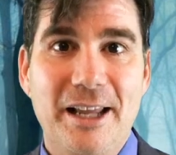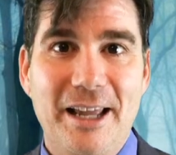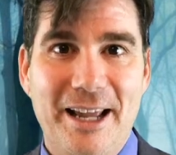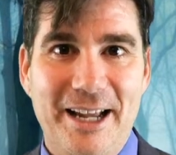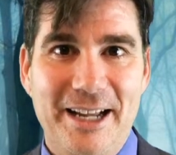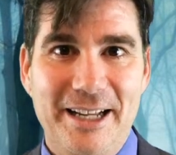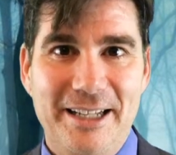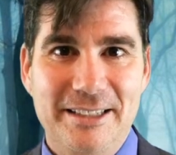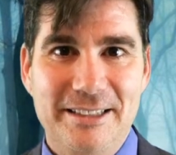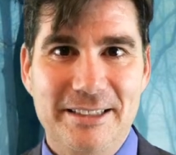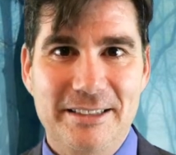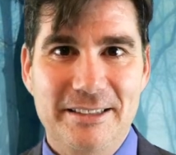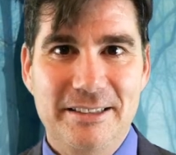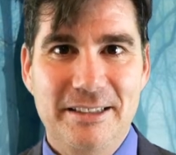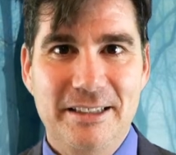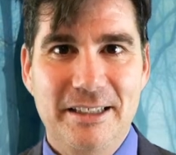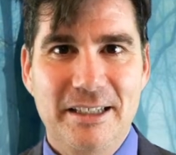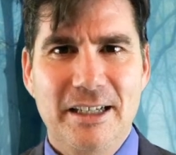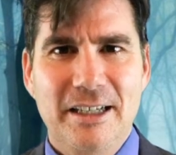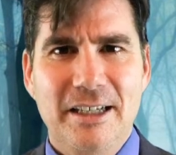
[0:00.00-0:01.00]
Lane.
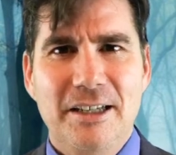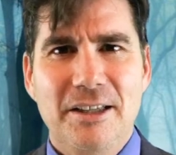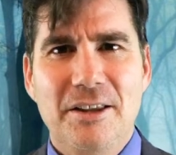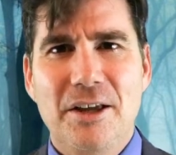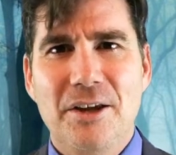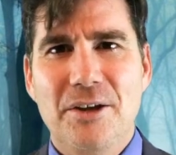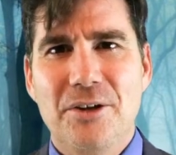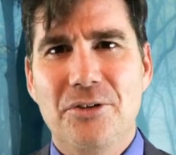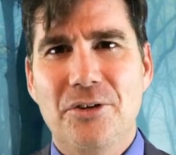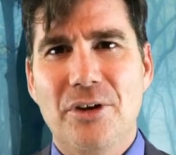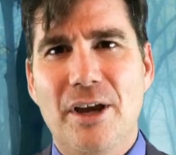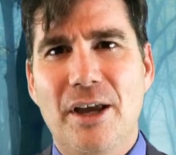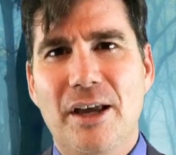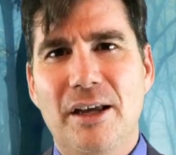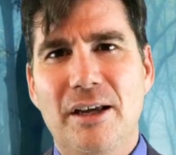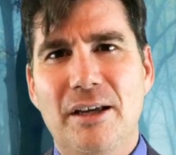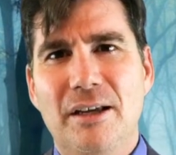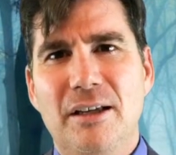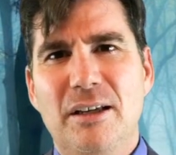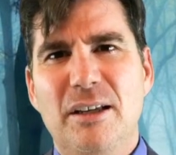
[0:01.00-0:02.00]
There's
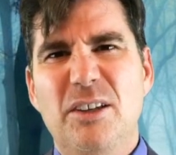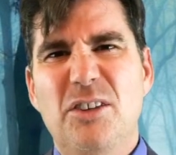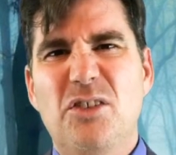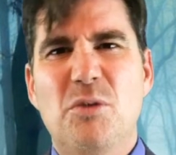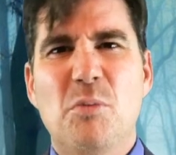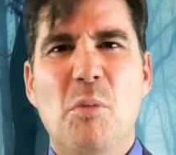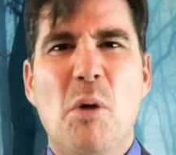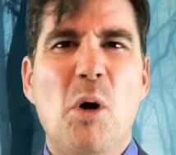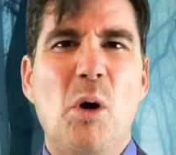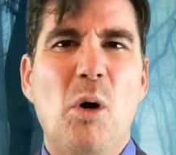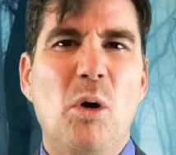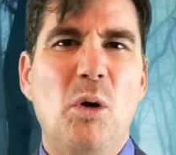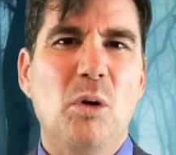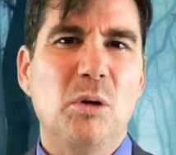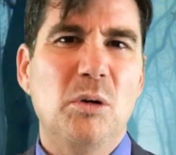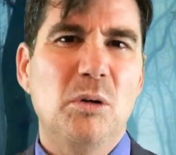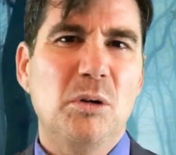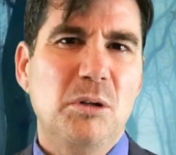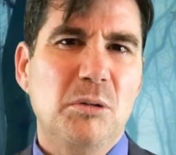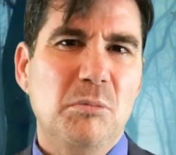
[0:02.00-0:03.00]
a
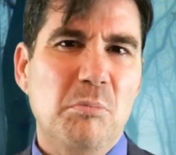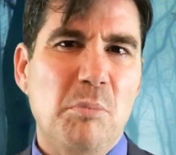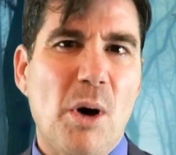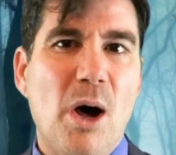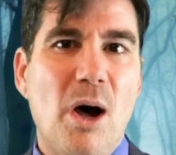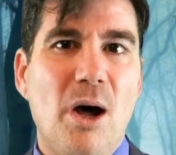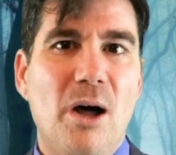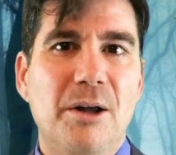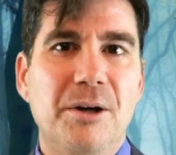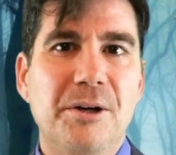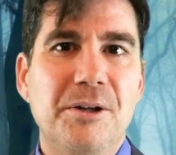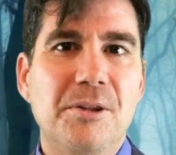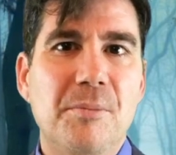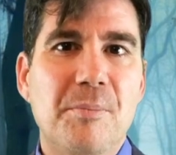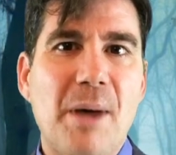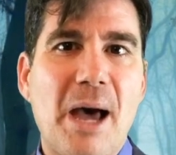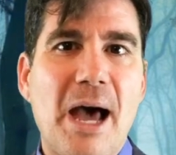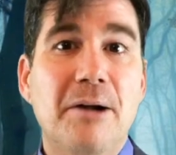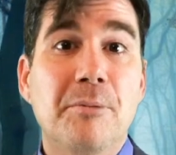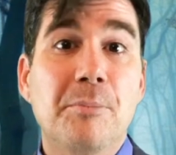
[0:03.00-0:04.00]
small barn in the
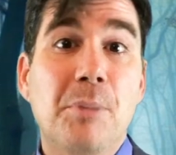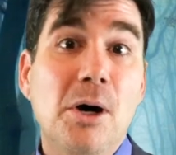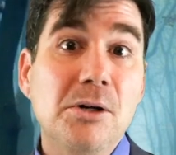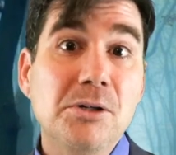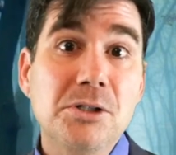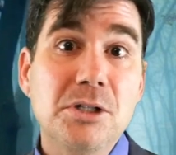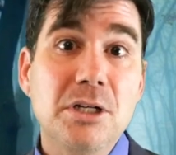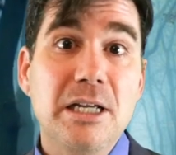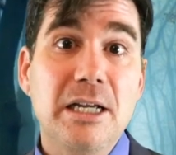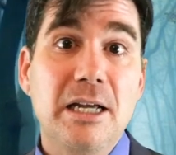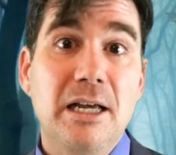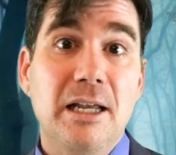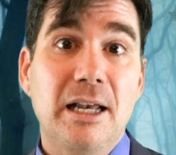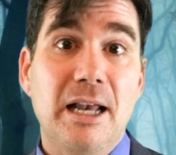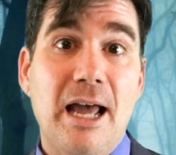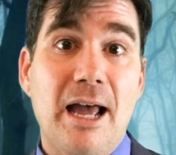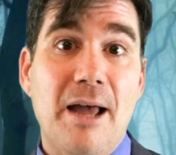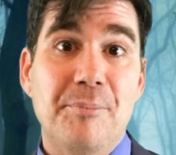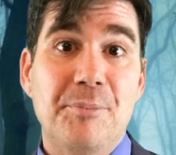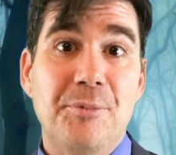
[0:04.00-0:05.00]
back, partially
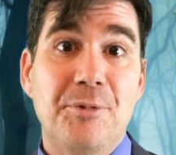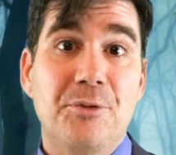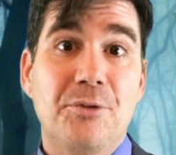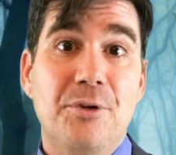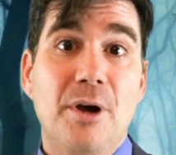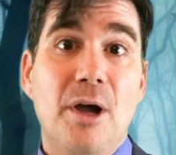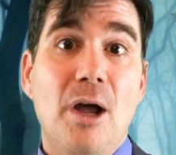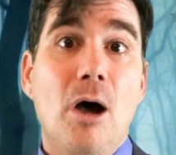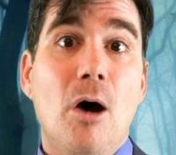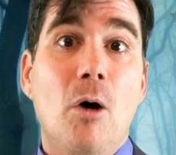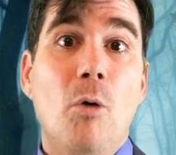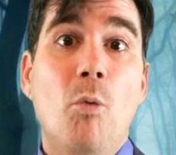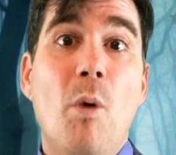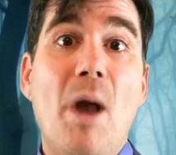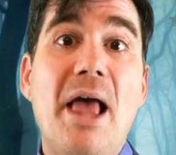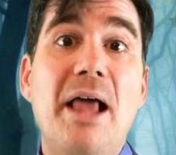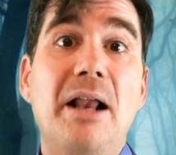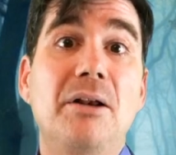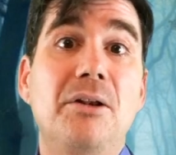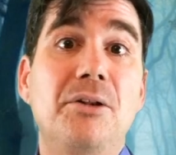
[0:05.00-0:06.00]
collapsed, a
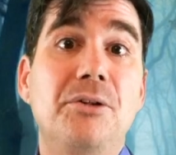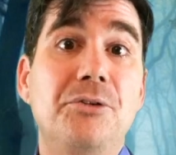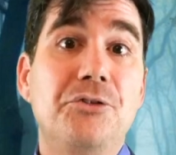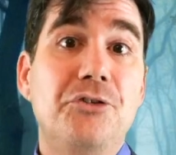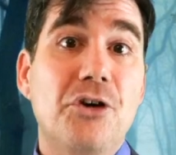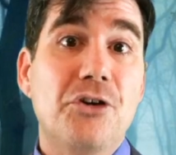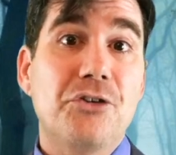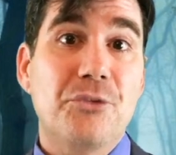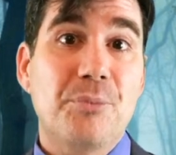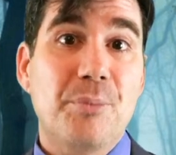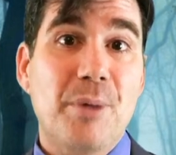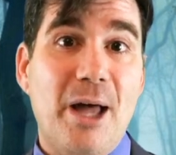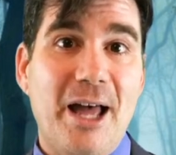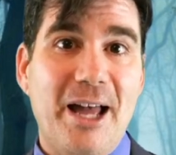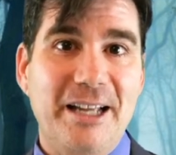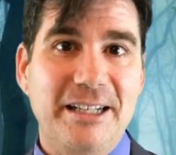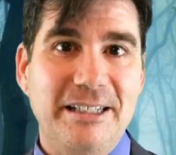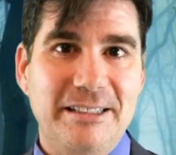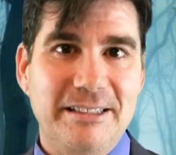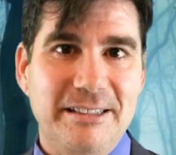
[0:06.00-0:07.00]
well just
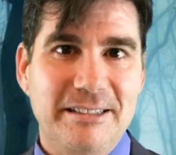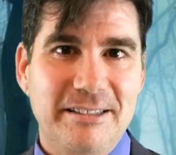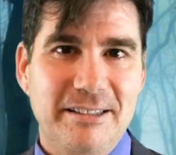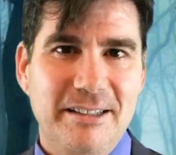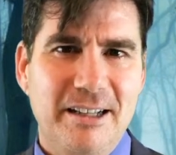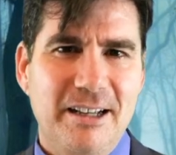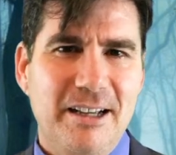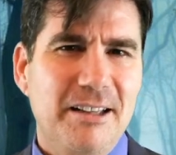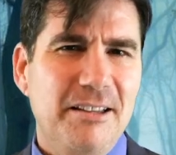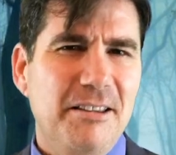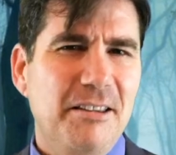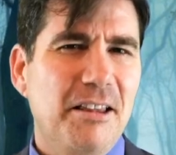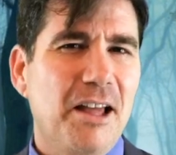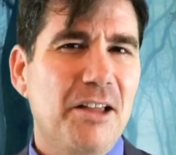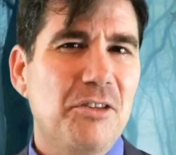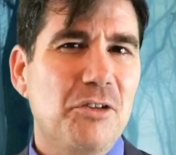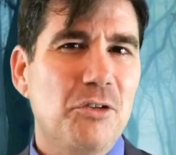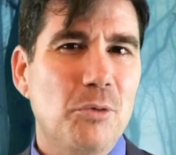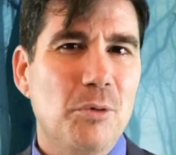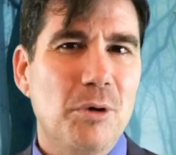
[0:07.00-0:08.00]
behind it.
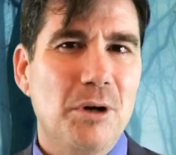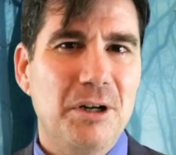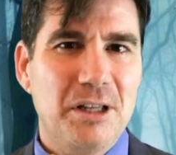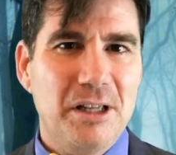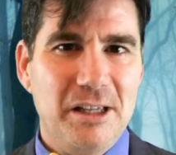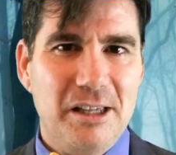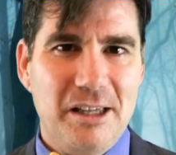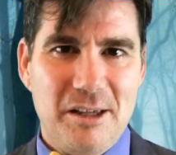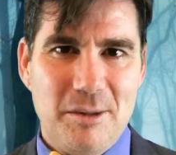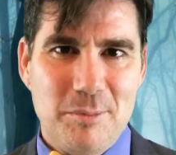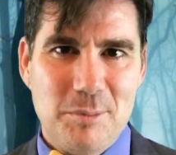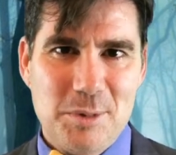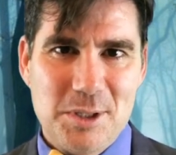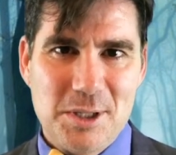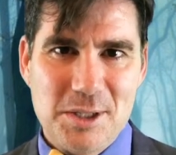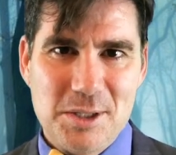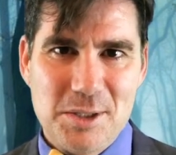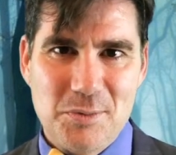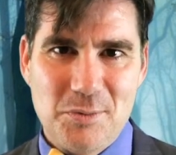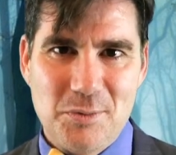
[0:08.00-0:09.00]
That's where he keeps
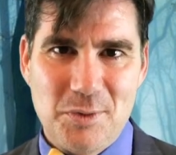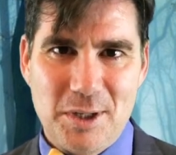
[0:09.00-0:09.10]
his